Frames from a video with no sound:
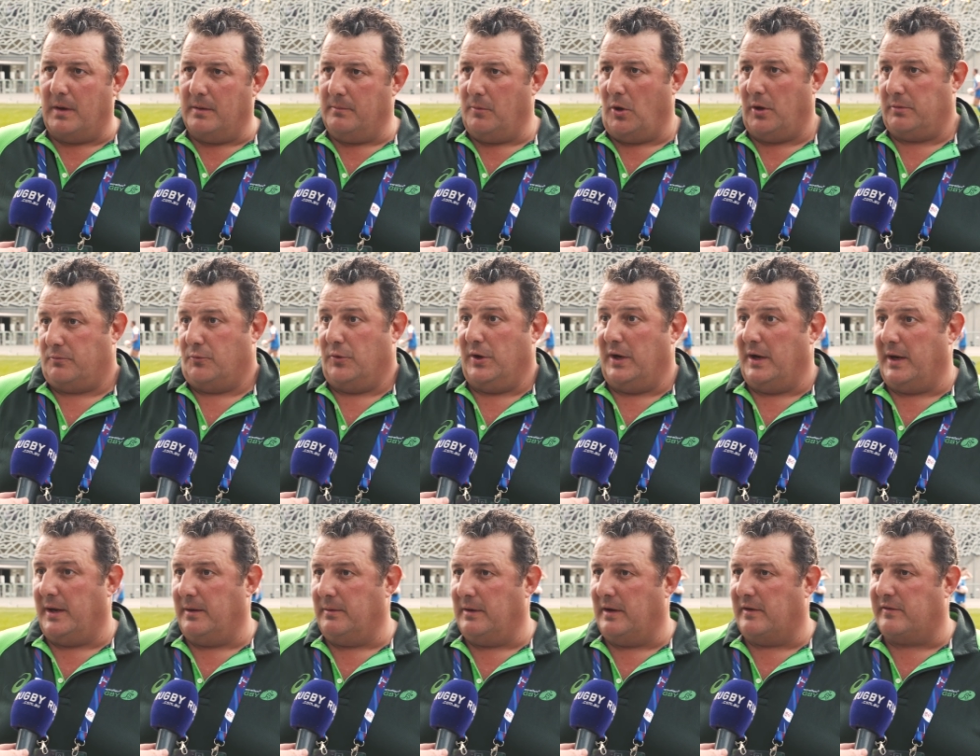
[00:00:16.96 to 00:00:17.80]
like
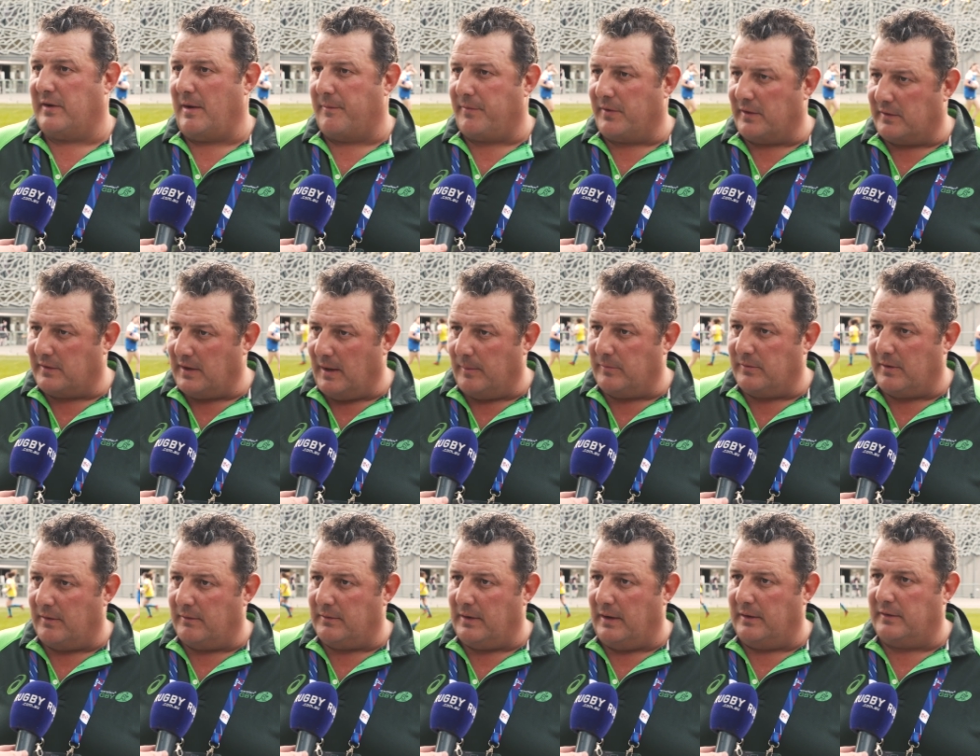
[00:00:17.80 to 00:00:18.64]
really, except the
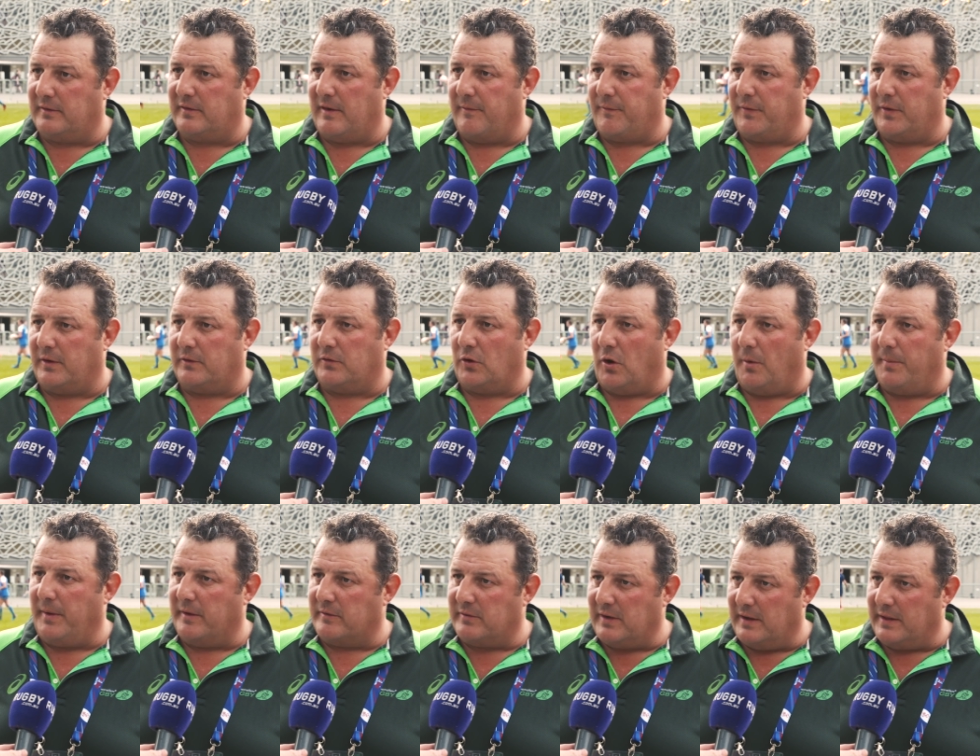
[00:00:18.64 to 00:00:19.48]
teams, that, except for the
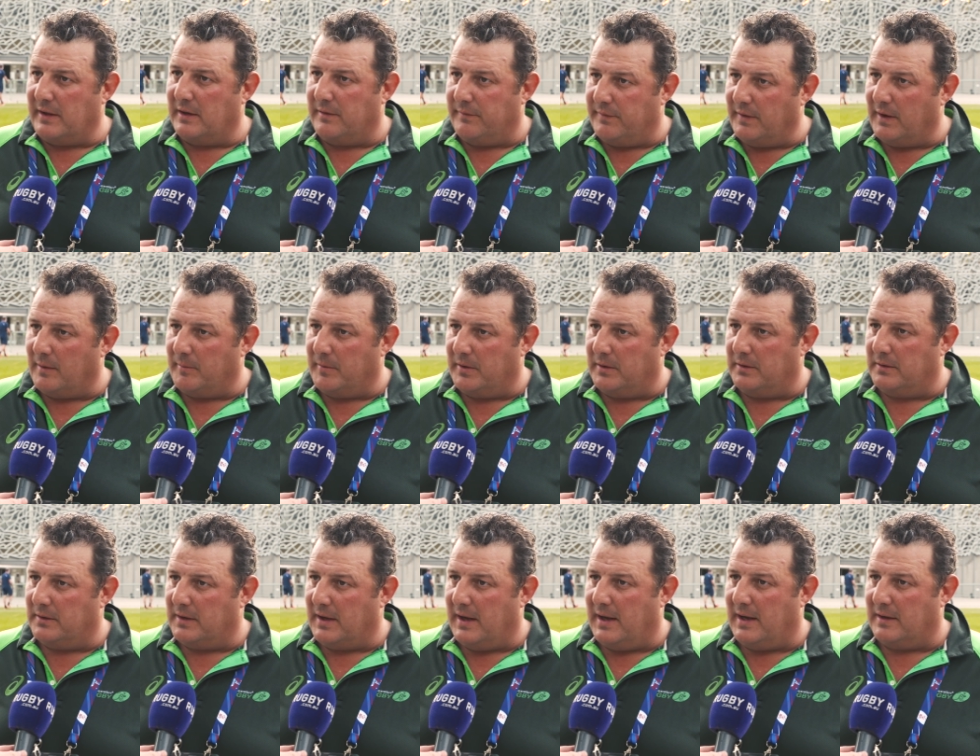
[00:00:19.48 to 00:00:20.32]
time they sent the
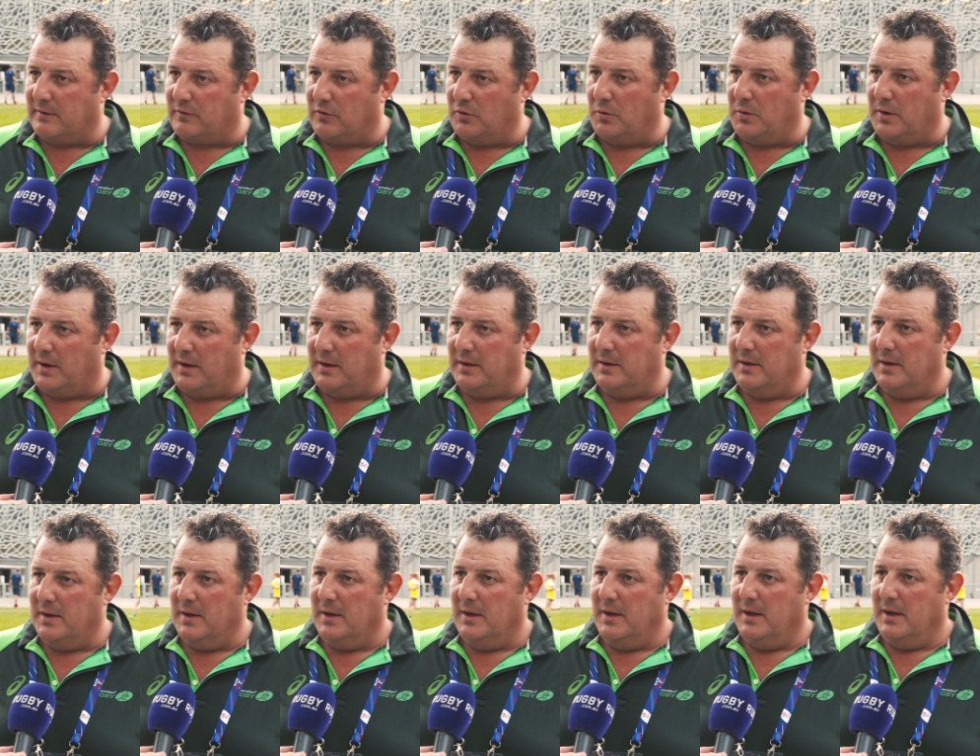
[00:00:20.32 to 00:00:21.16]
development tour
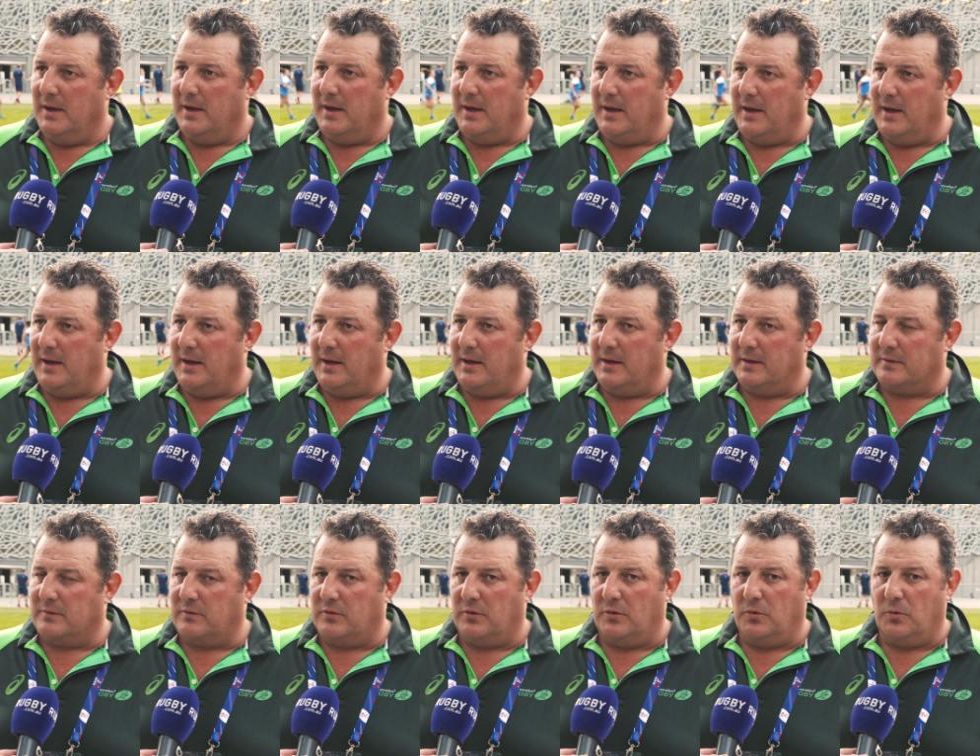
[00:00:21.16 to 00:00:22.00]

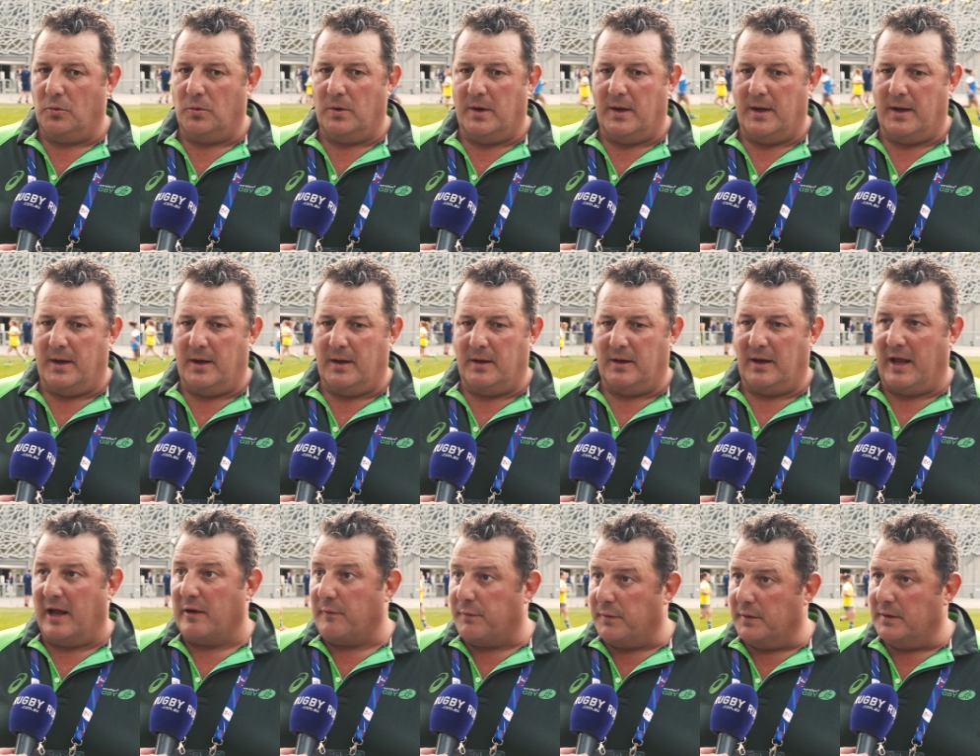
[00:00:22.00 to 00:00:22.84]
to
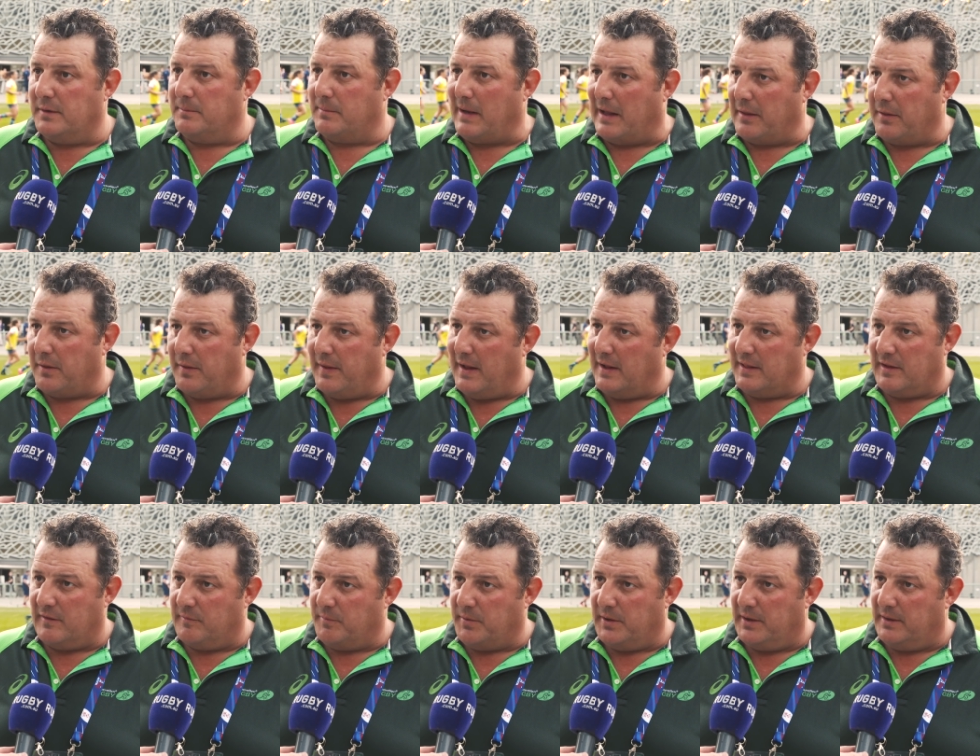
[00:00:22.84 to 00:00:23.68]
Langford, other than
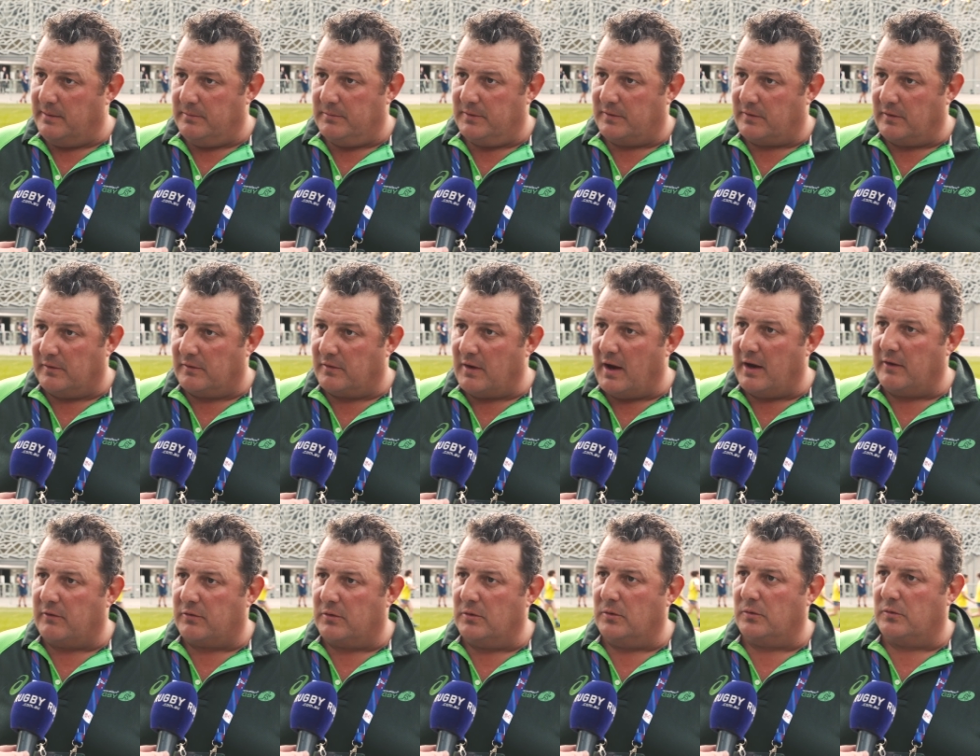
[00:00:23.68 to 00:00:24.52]
that they've been
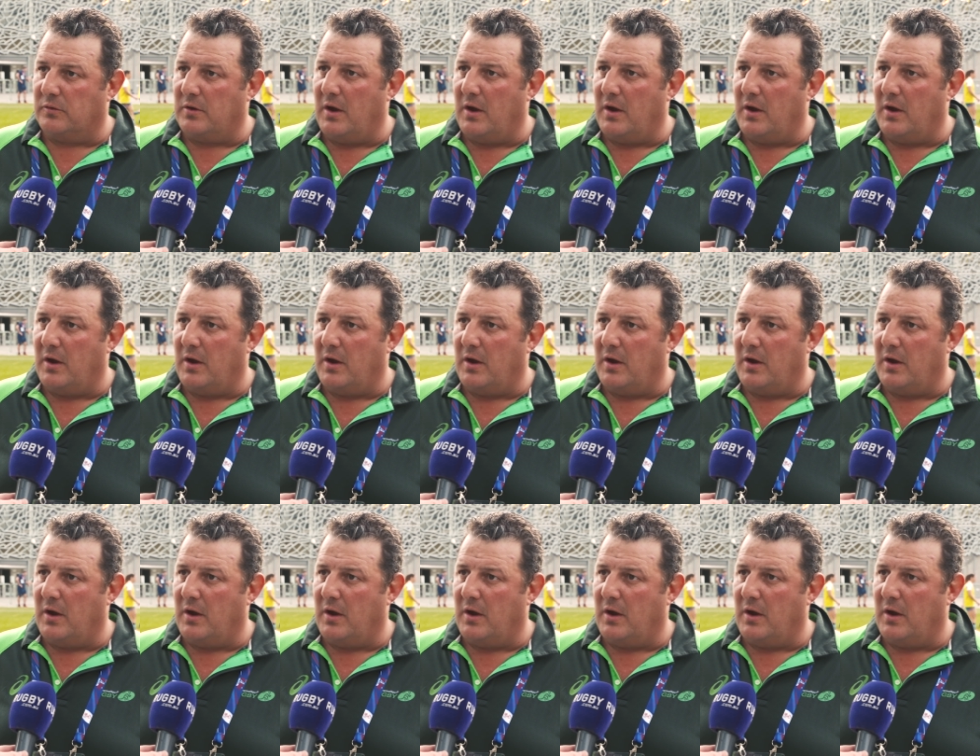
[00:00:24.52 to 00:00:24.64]
sensational.